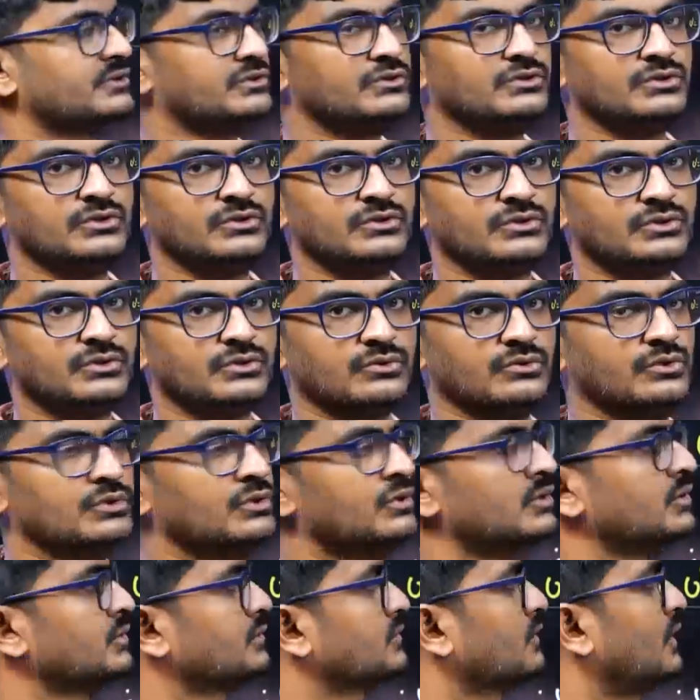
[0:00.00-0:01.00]
to 2.
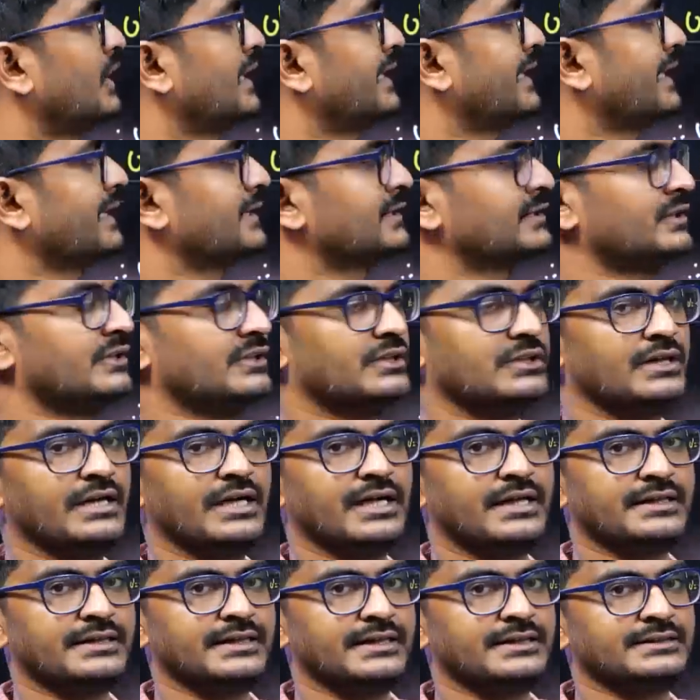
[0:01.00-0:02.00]
So at
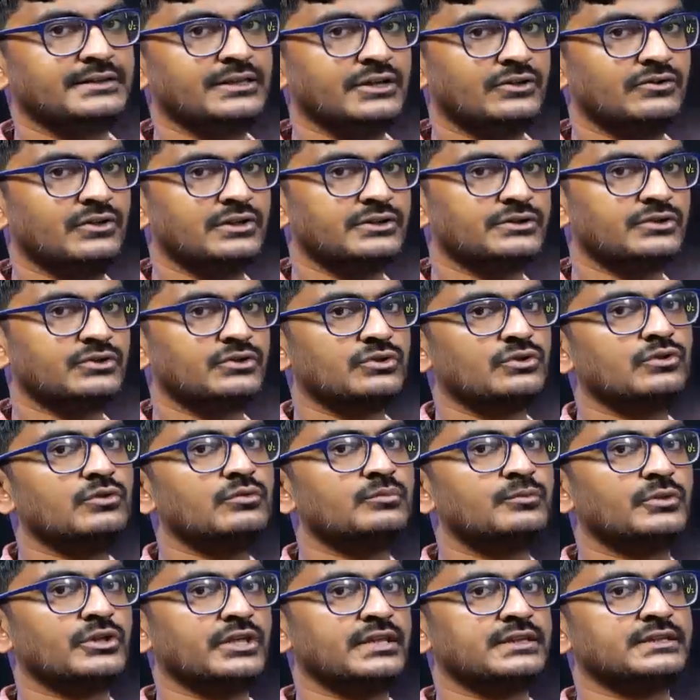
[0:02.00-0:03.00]
x equals to 2,
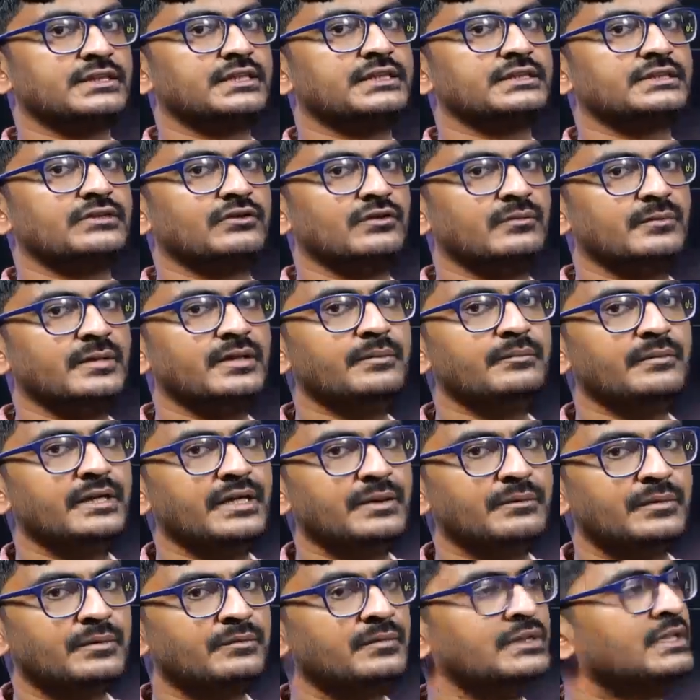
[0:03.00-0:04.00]
potential energy will be
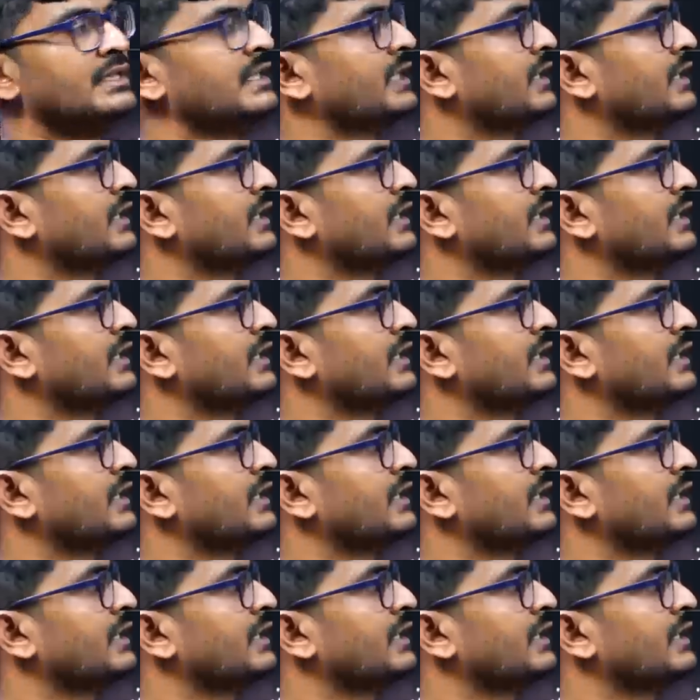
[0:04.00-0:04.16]
minimum.